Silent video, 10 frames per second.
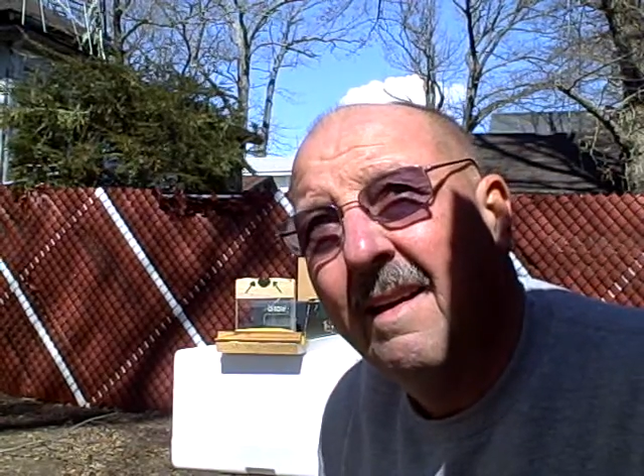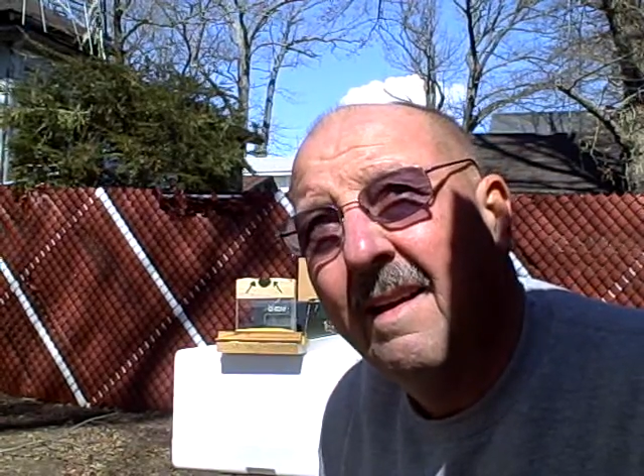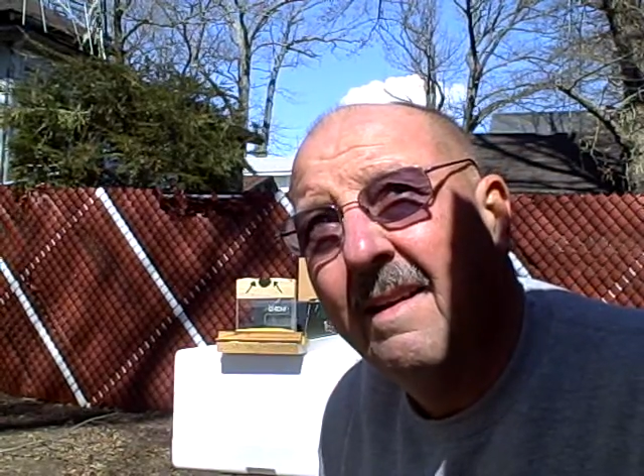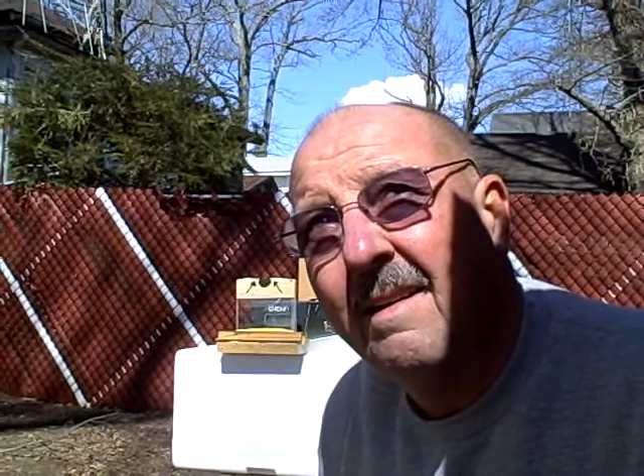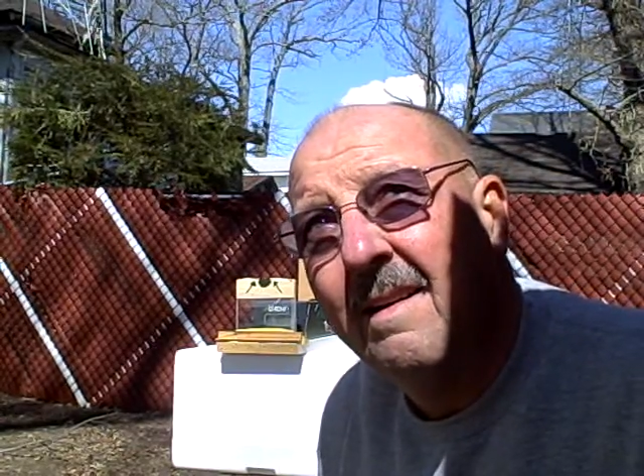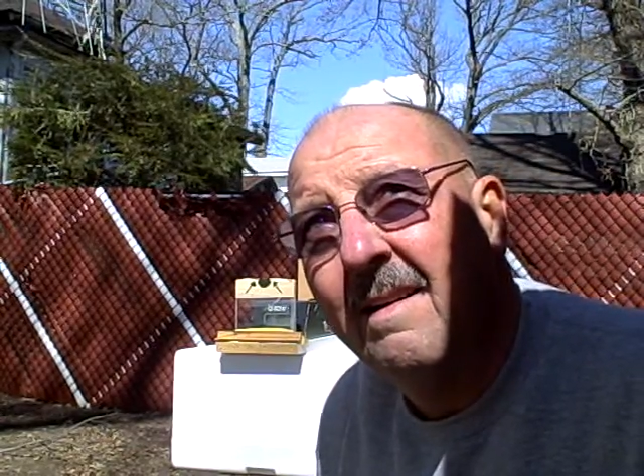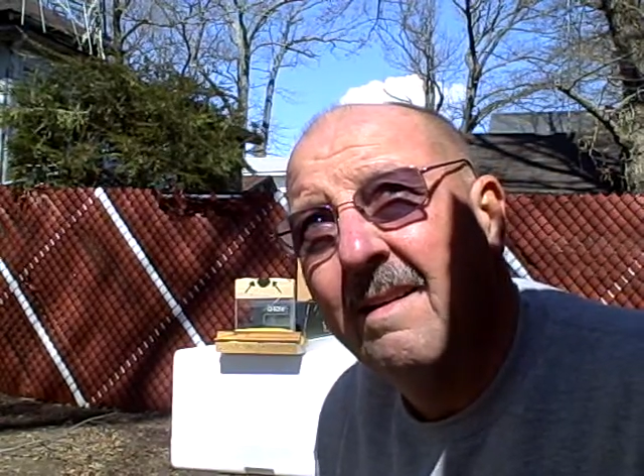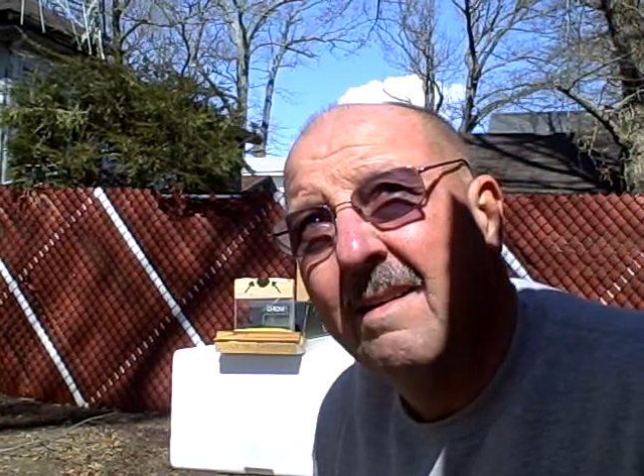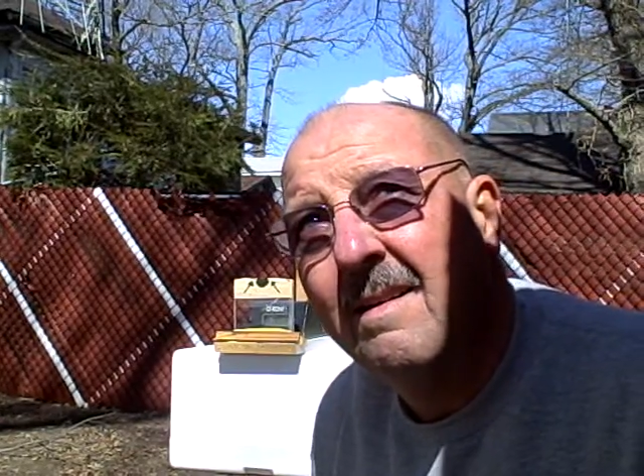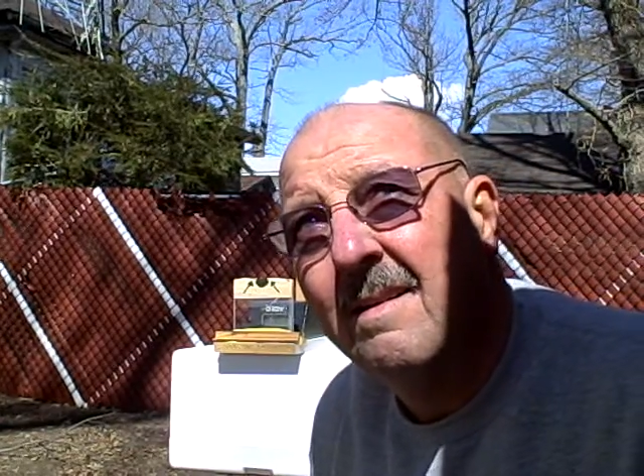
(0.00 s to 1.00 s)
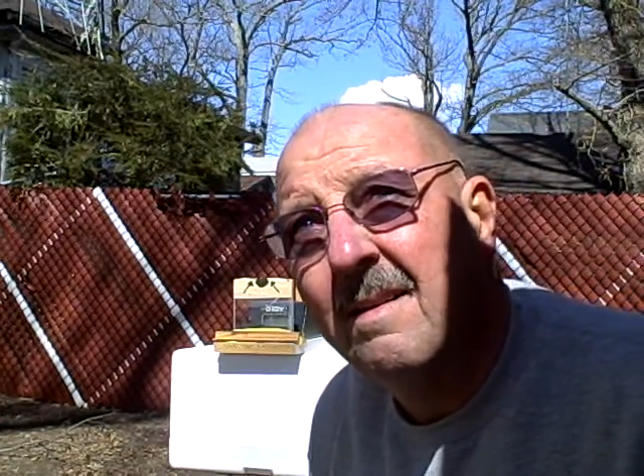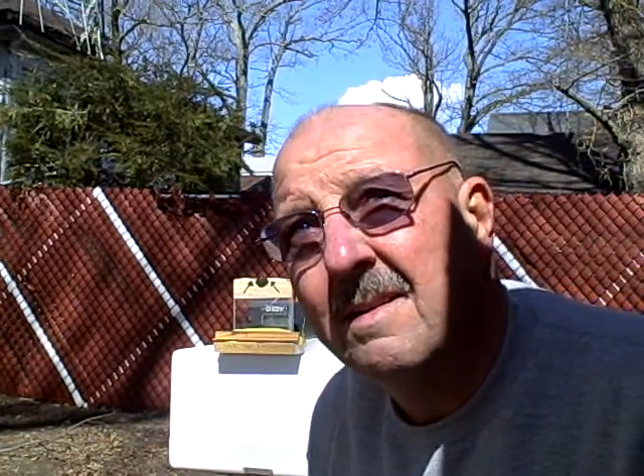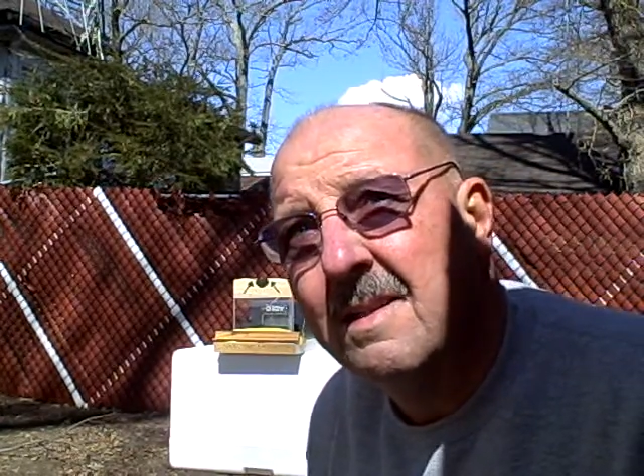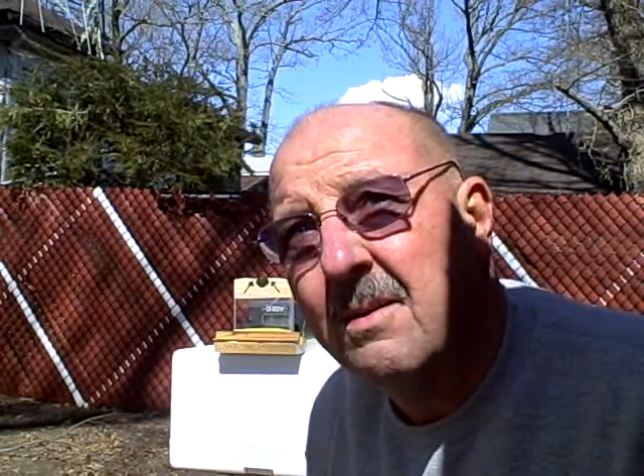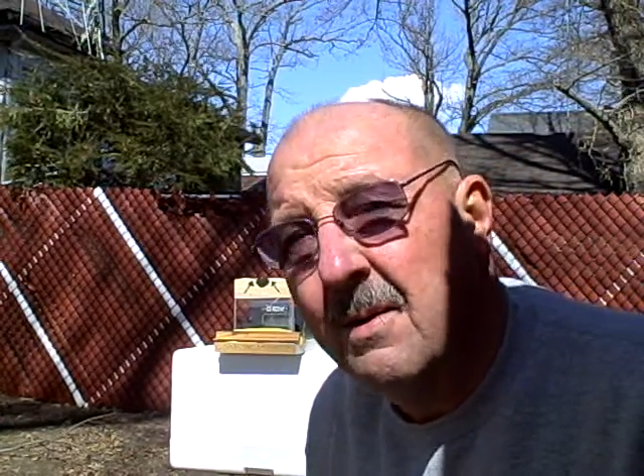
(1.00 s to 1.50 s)
And uh, let's
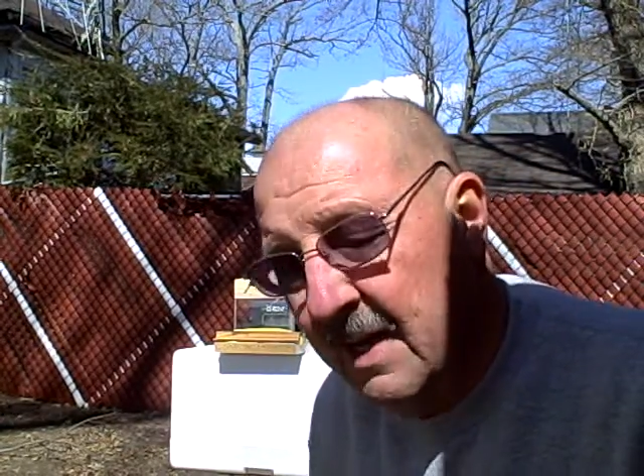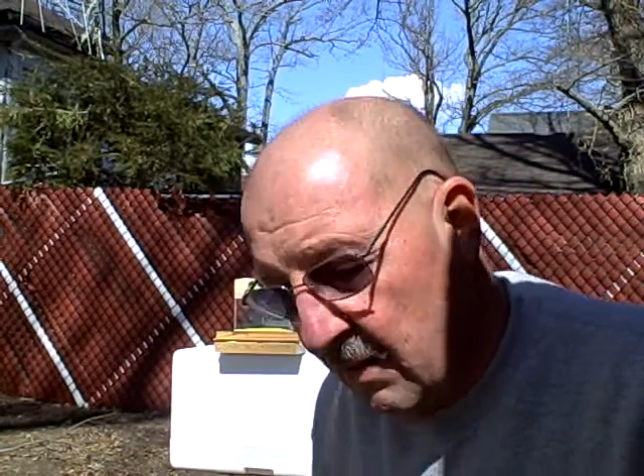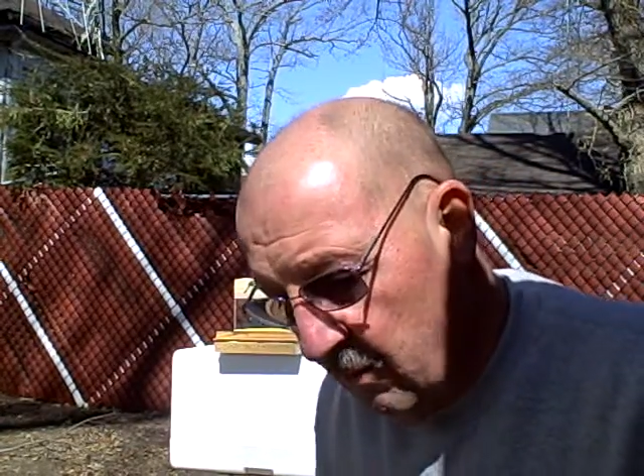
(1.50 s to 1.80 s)
see what we got.